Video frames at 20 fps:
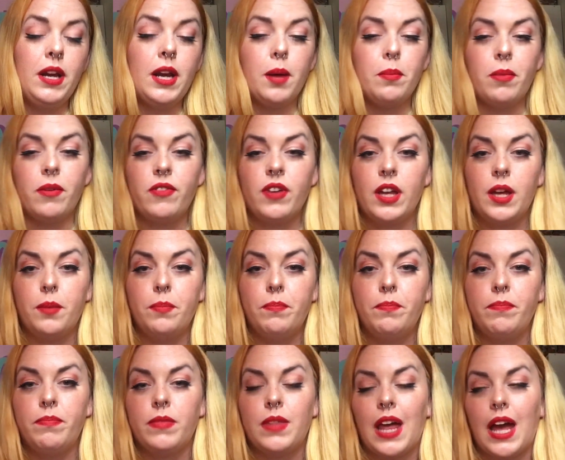up of him
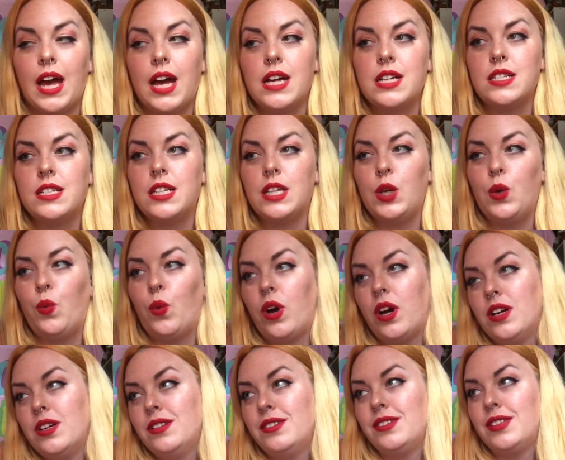that he
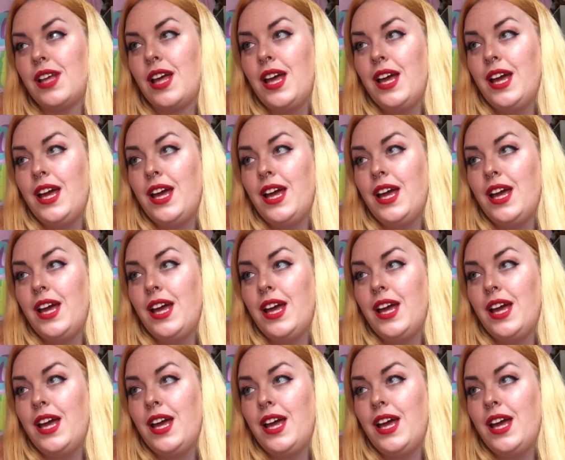was